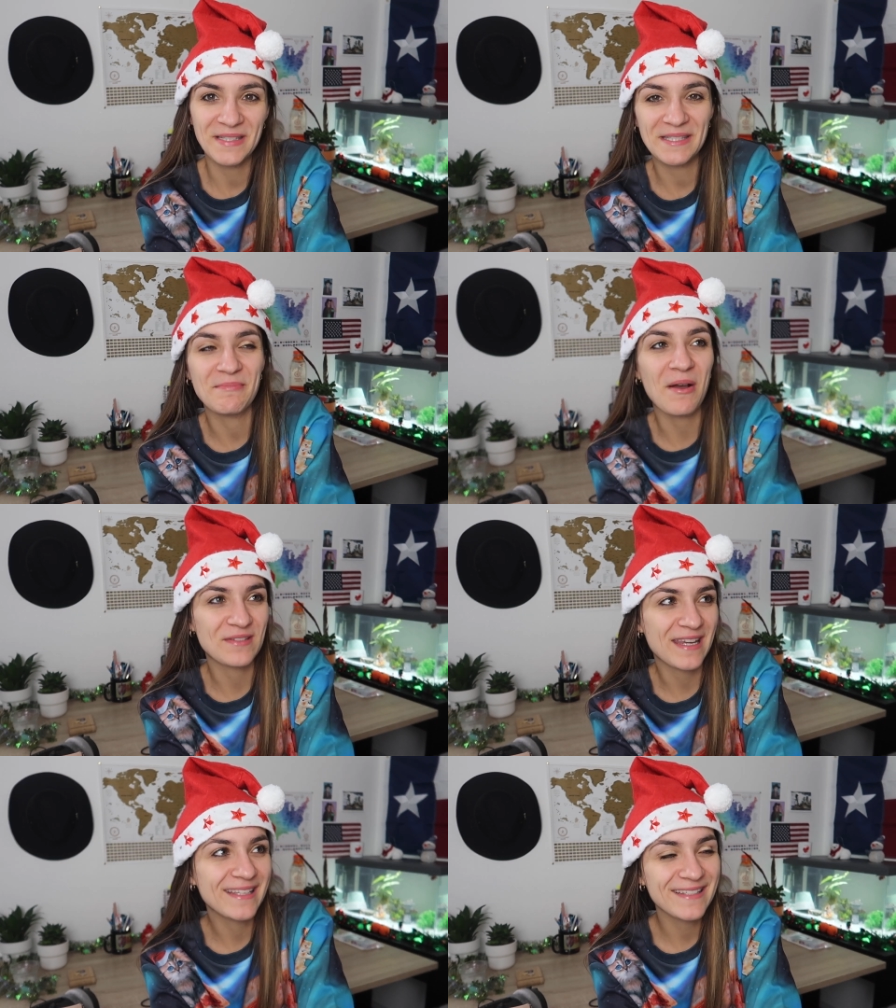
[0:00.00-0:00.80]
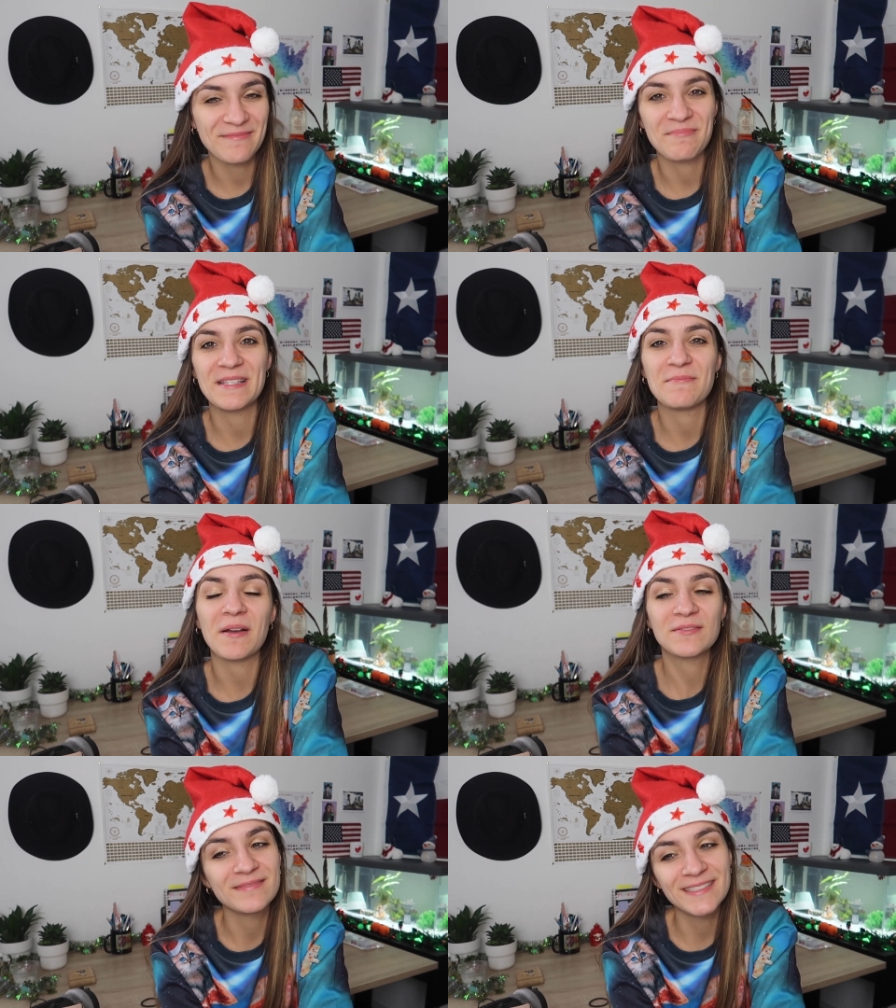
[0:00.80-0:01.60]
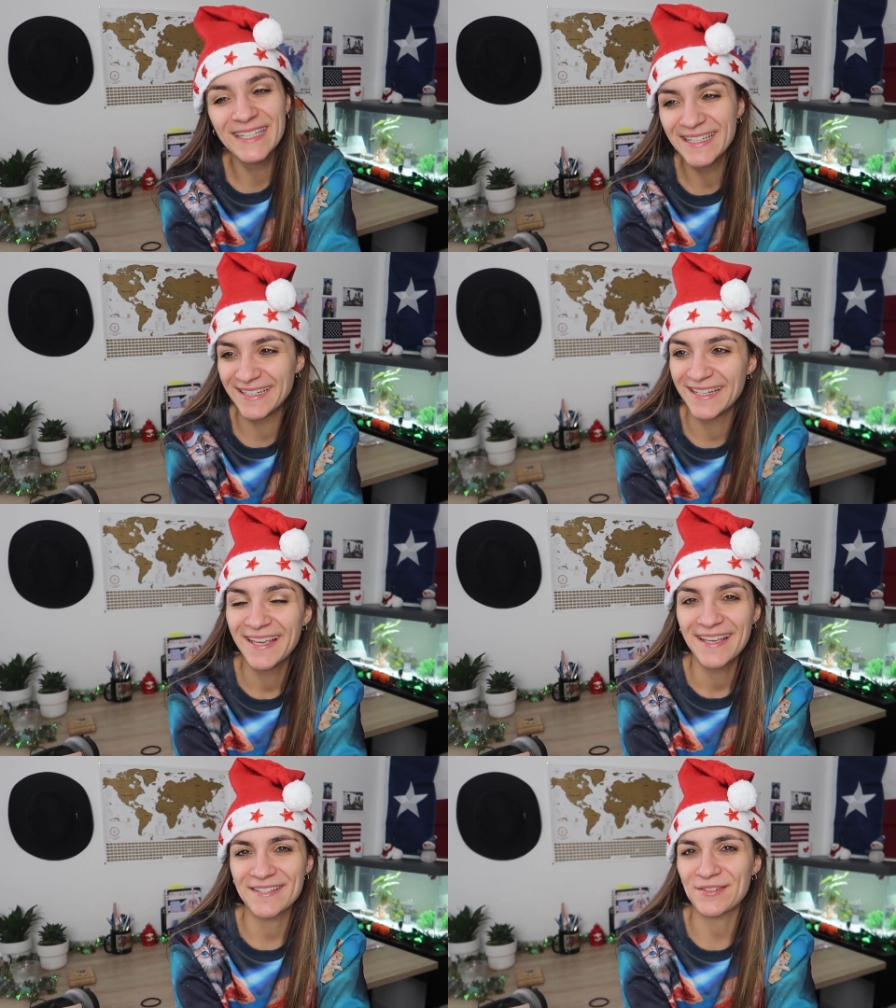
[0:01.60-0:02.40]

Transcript: Misty Mountains, Misty Mountain. it's